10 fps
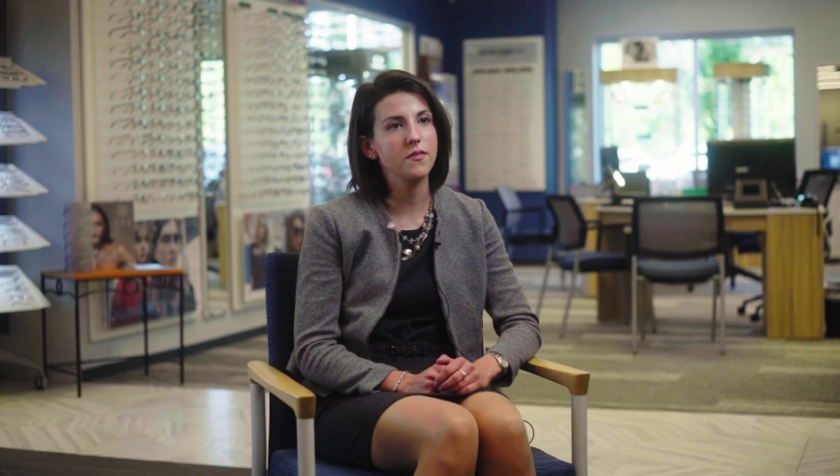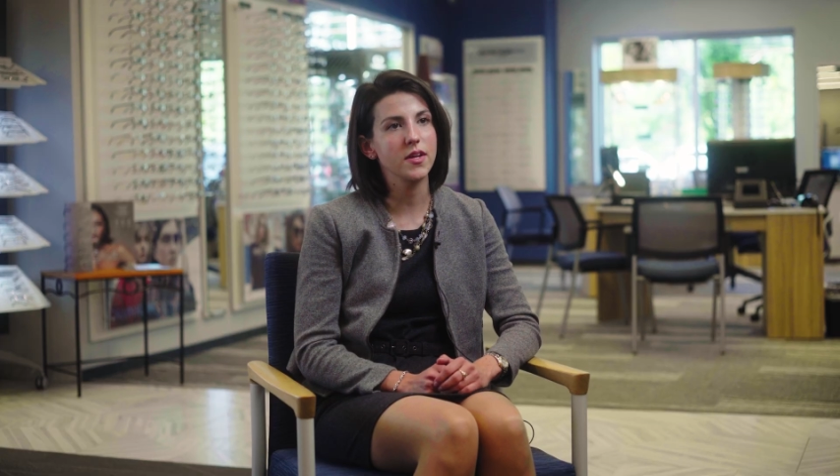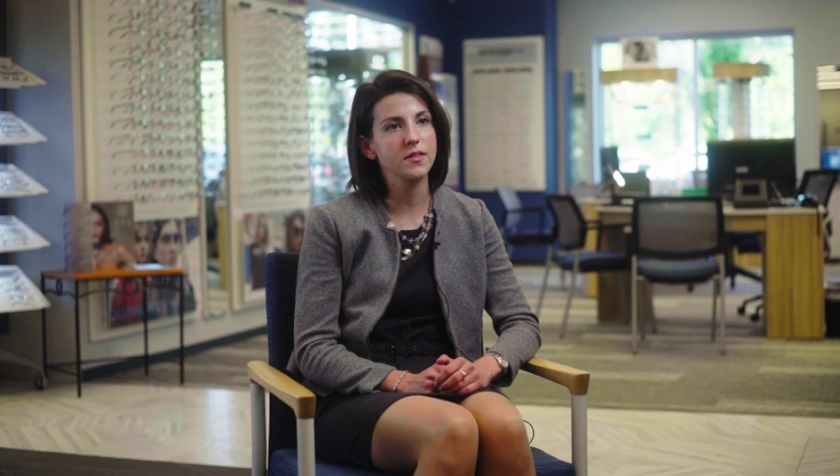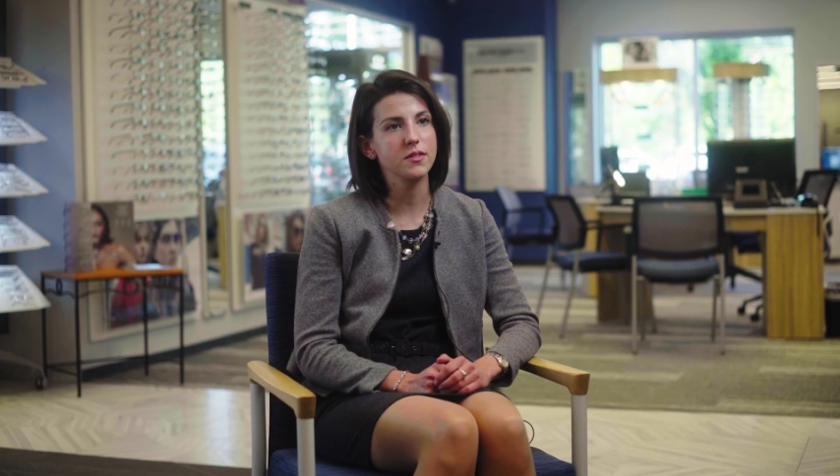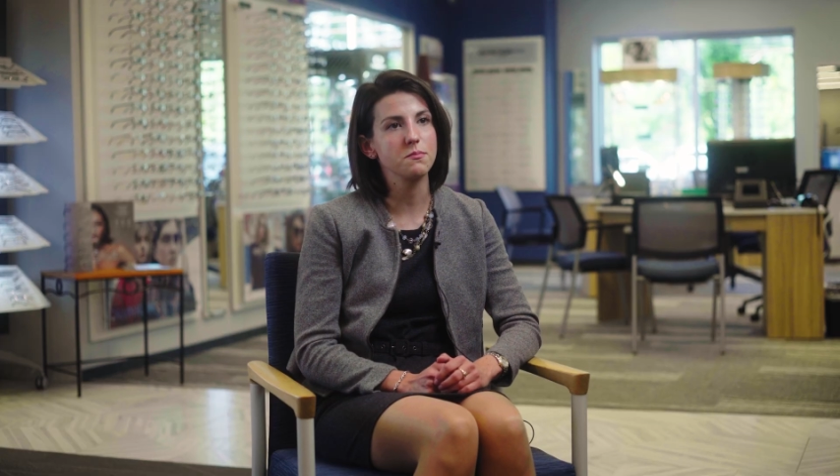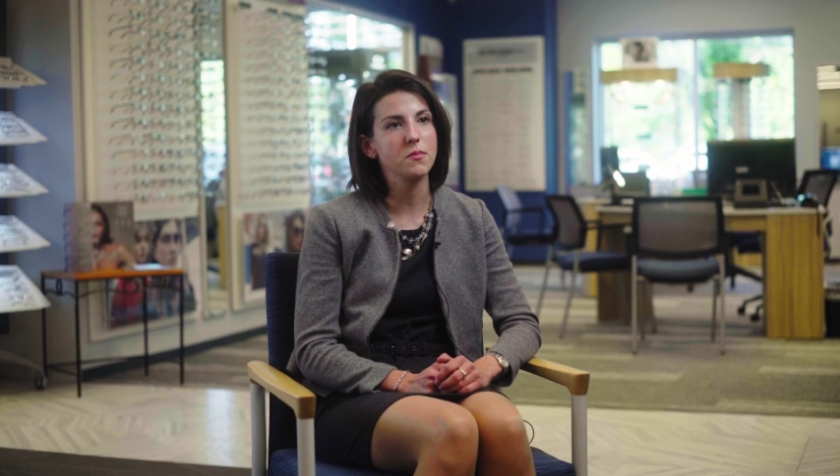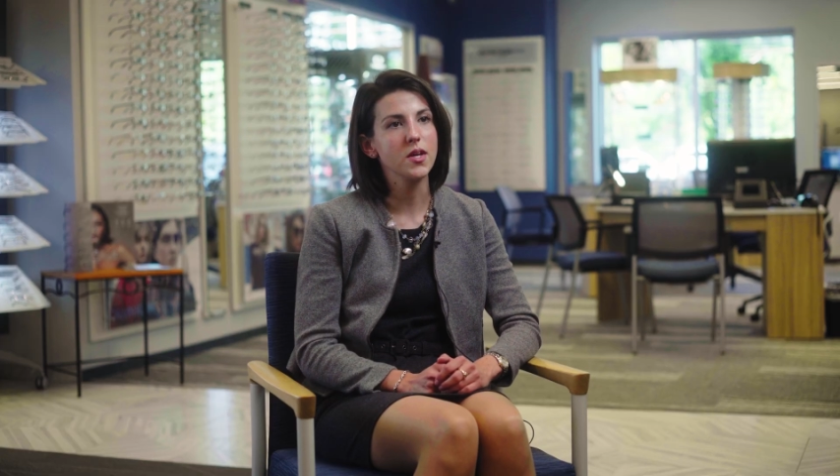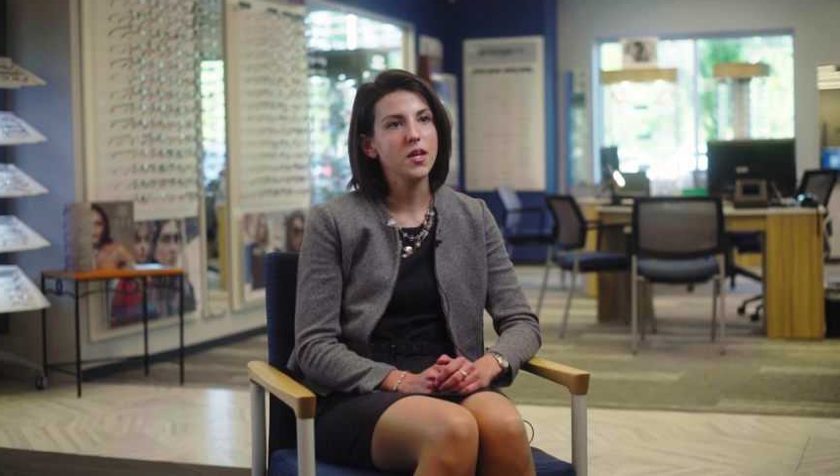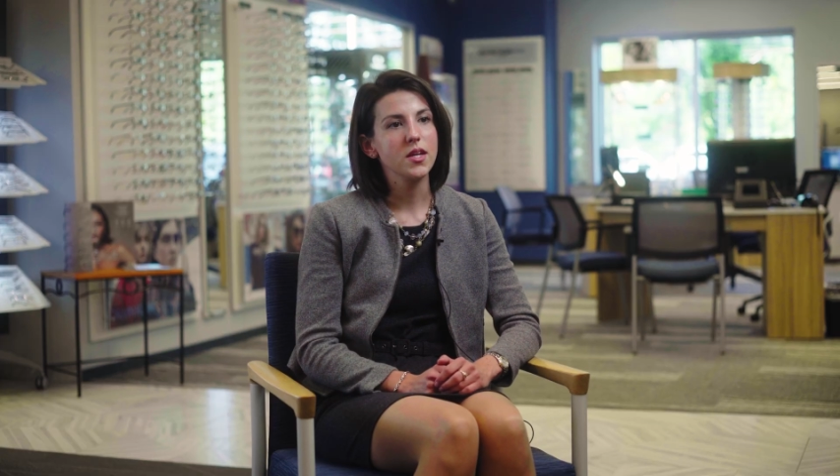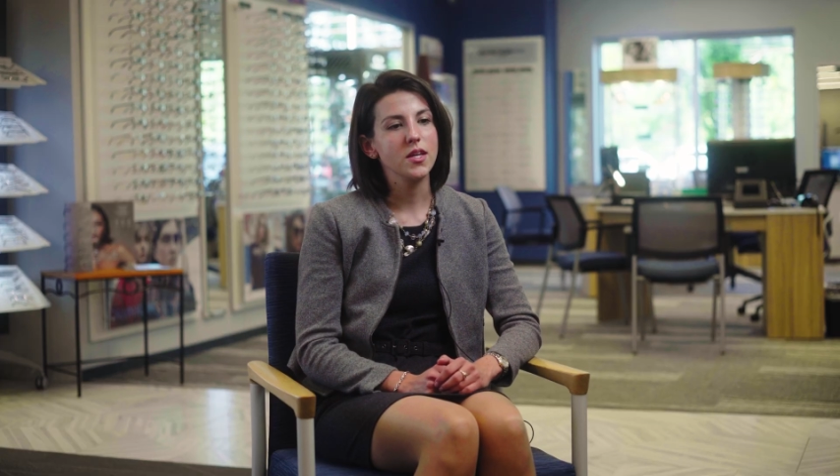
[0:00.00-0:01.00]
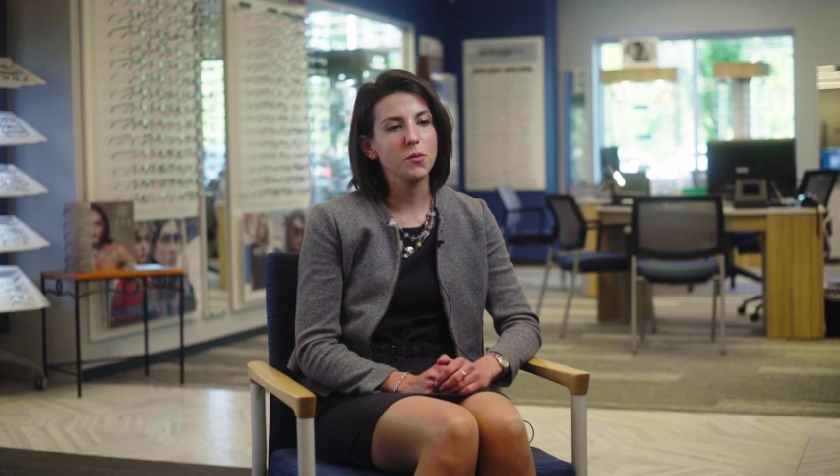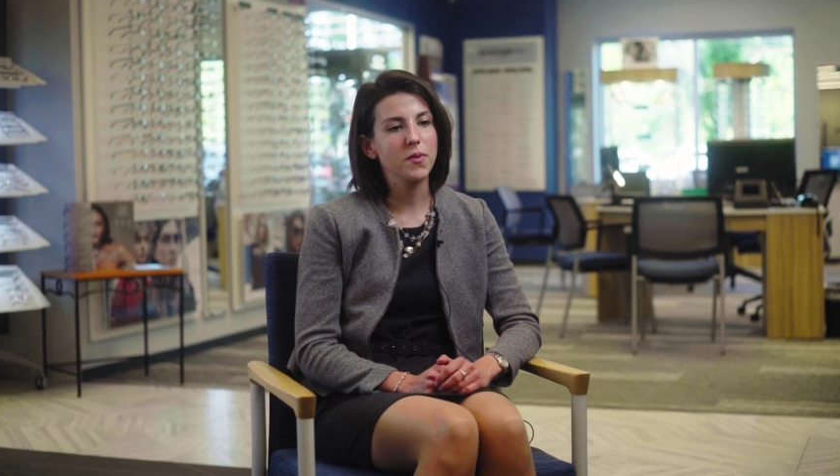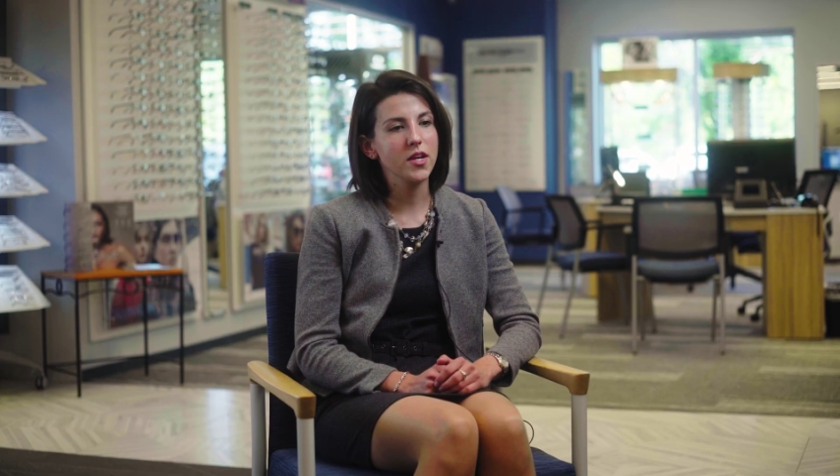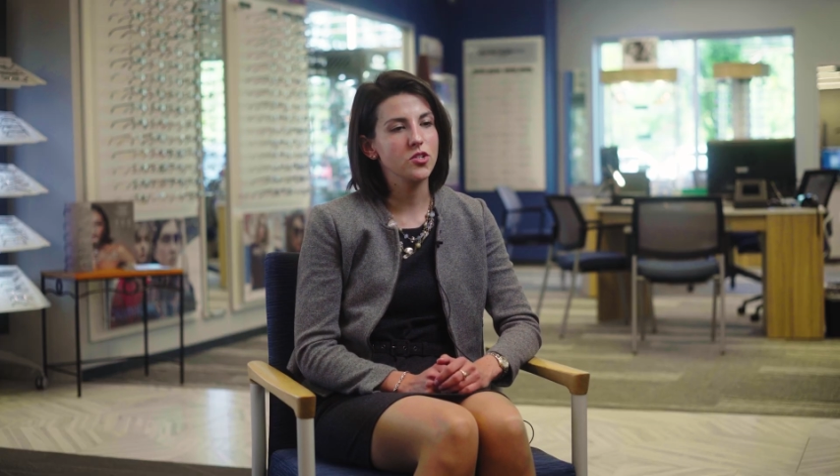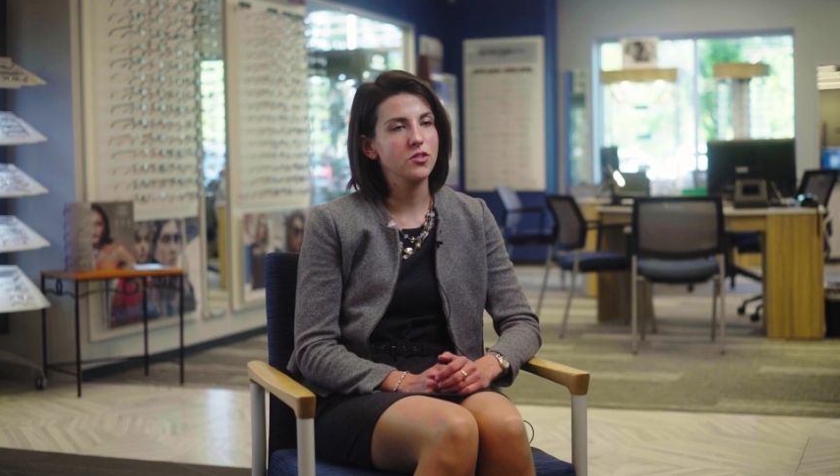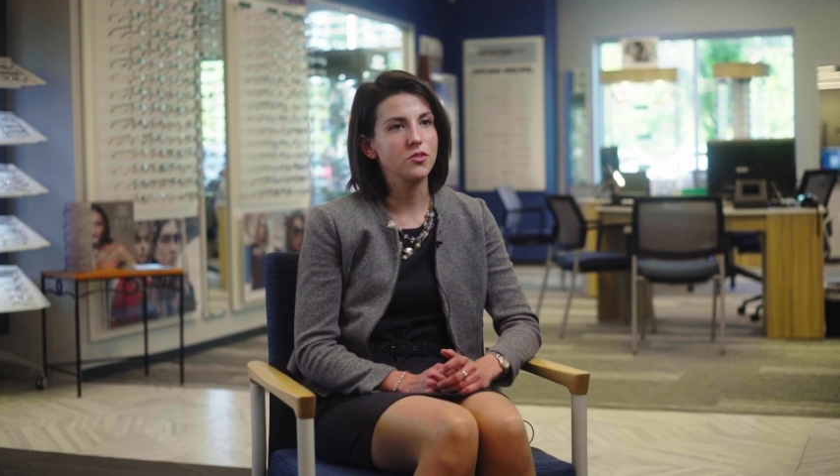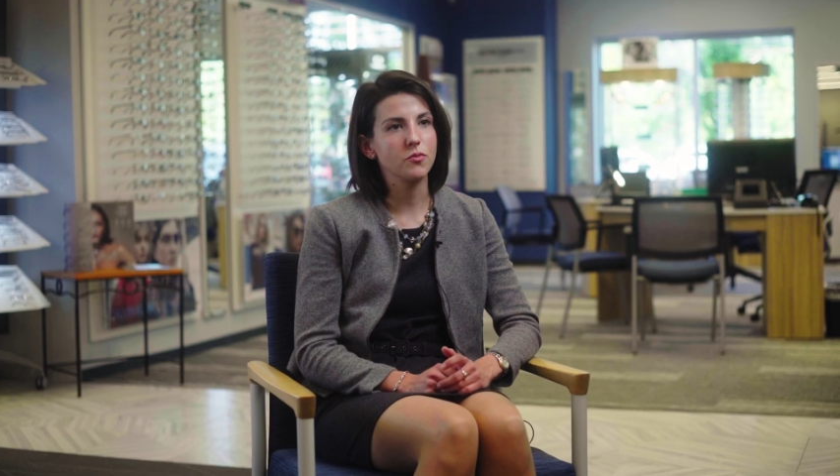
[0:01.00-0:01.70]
I've had some young patients,